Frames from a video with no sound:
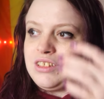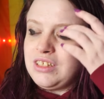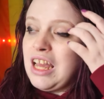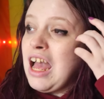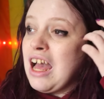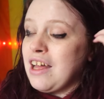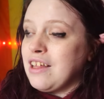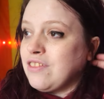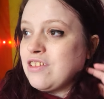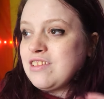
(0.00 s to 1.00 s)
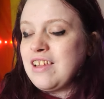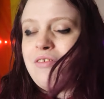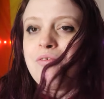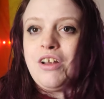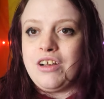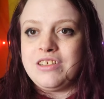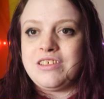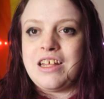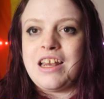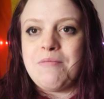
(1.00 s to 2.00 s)
Yeah, the staff were
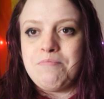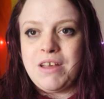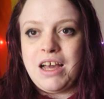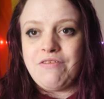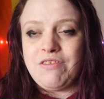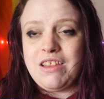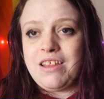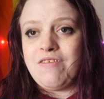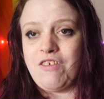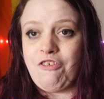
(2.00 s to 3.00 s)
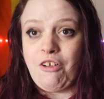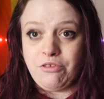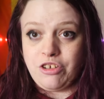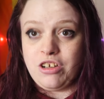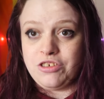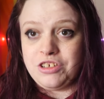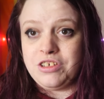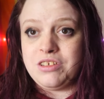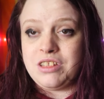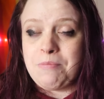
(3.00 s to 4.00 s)
nice. They let me have a phone
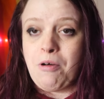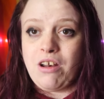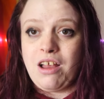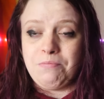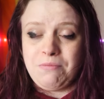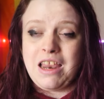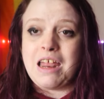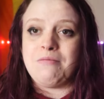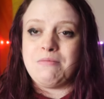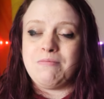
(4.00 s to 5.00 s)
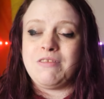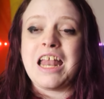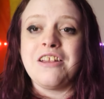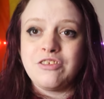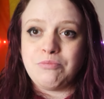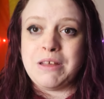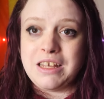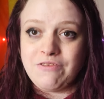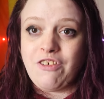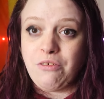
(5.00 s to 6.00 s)
charger. They lent
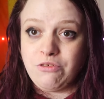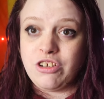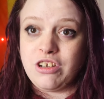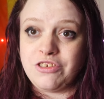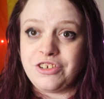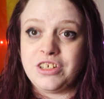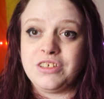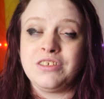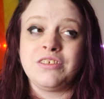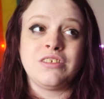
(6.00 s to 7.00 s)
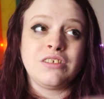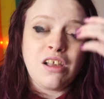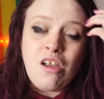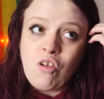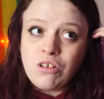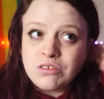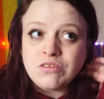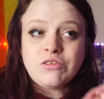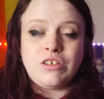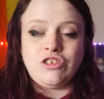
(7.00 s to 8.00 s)
me a phone charger.
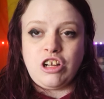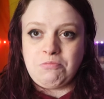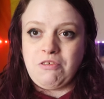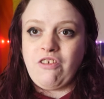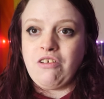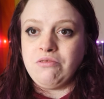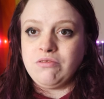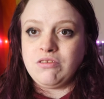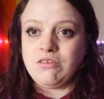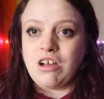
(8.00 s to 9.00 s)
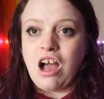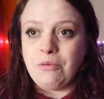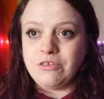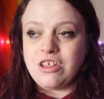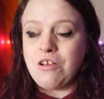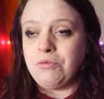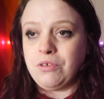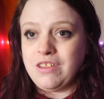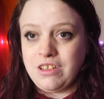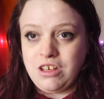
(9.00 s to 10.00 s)
So I charged my phone. I was the only
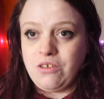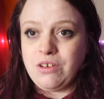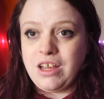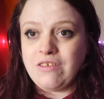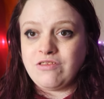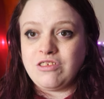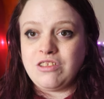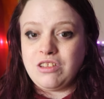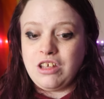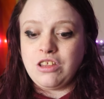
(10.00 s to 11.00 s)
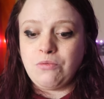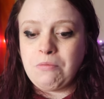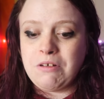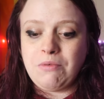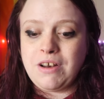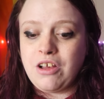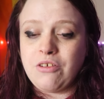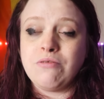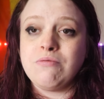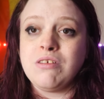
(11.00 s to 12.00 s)
one in the unit after the other woman went
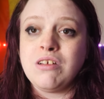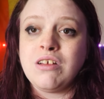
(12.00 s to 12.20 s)
home.